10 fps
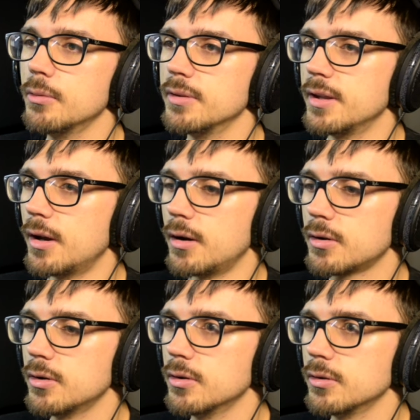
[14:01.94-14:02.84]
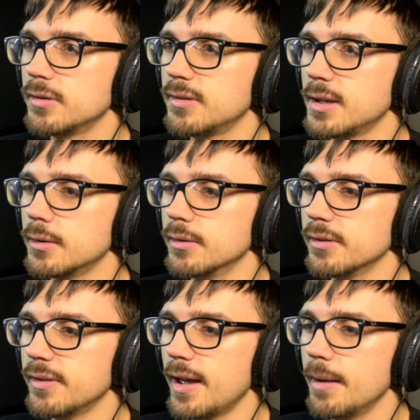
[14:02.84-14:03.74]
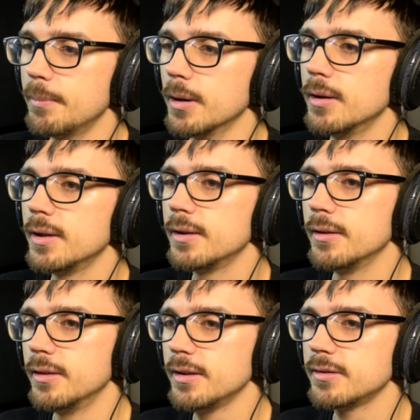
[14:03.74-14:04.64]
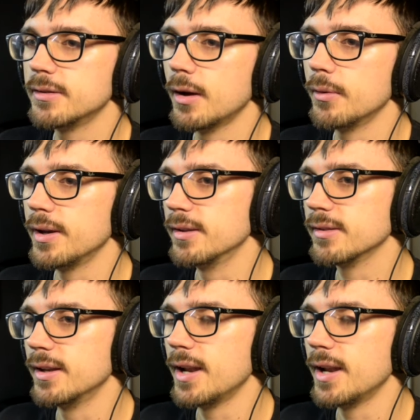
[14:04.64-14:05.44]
within our chord sequence there, but this note is an